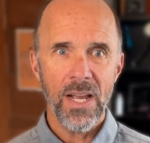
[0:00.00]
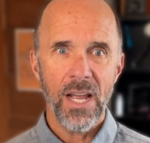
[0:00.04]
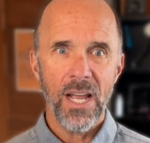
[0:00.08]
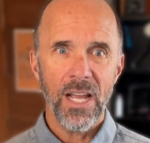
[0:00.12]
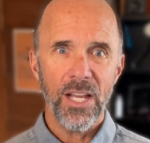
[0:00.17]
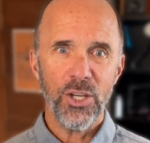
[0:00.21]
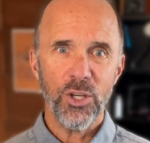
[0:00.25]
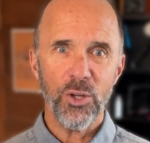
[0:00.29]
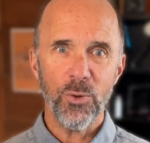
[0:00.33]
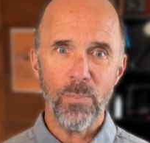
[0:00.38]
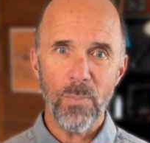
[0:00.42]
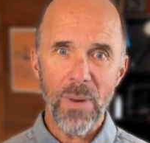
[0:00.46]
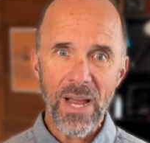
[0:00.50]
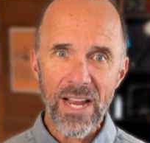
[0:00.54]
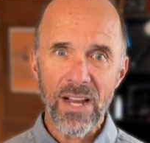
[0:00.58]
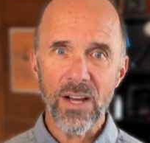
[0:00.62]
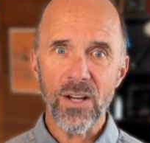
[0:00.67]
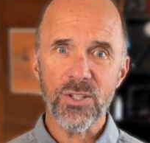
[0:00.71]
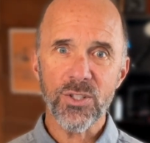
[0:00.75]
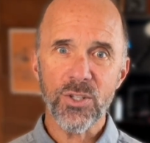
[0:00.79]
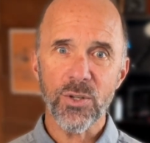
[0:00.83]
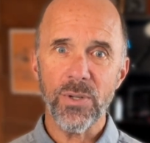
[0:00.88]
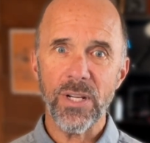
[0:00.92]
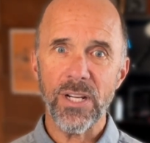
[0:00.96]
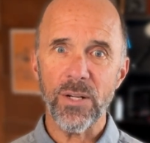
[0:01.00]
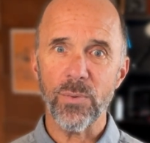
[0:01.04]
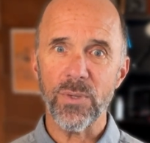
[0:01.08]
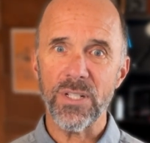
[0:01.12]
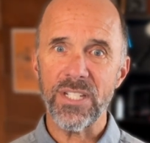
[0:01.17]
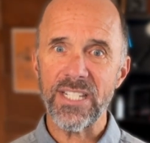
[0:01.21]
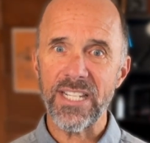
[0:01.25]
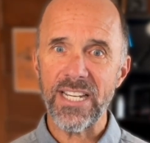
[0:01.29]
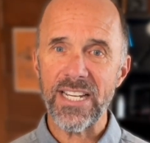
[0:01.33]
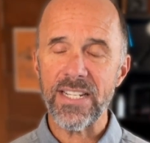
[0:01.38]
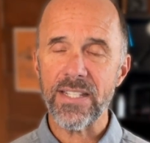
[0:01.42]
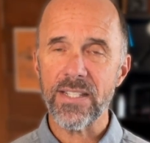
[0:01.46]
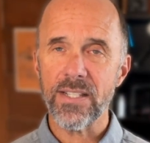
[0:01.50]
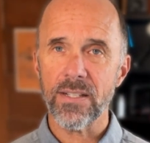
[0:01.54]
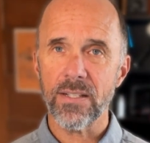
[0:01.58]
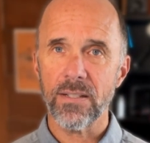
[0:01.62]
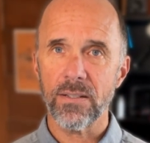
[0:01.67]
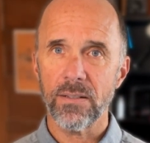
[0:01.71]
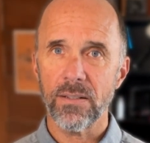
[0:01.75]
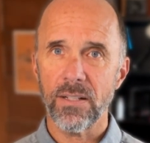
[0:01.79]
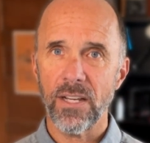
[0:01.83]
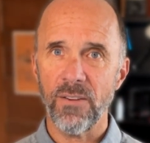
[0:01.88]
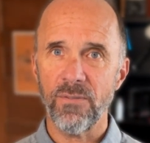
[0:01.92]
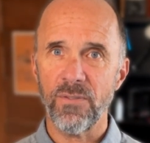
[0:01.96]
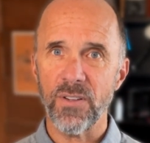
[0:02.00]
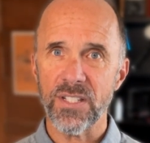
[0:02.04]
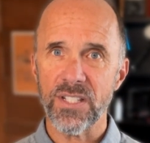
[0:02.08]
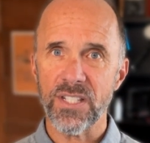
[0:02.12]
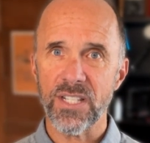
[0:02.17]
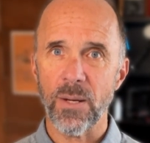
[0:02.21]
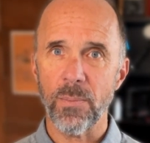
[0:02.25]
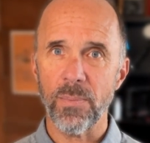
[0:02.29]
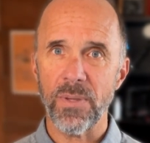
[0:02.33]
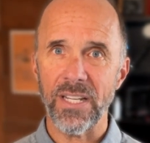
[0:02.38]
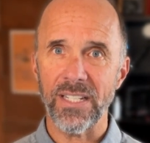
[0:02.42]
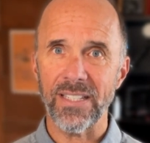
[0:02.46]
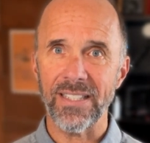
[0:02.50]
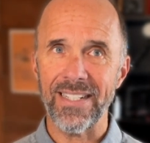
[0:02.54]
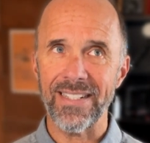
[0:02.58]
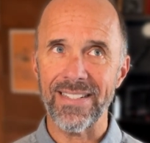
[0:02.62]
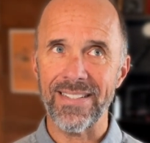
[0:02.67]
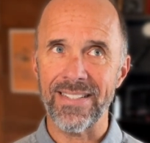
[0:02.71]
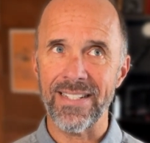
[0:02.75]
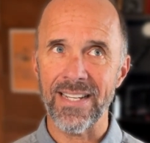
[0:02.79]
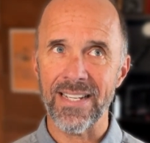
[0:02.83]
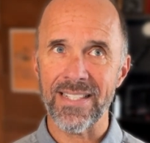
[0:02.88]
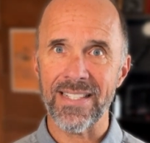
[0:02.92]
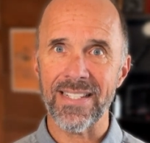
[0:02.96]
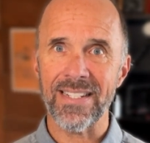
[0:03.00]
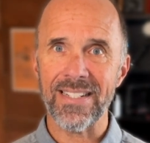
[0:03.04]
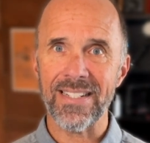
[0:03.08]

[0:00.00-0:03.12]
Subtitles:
You may also need receipts if it's something that doesn't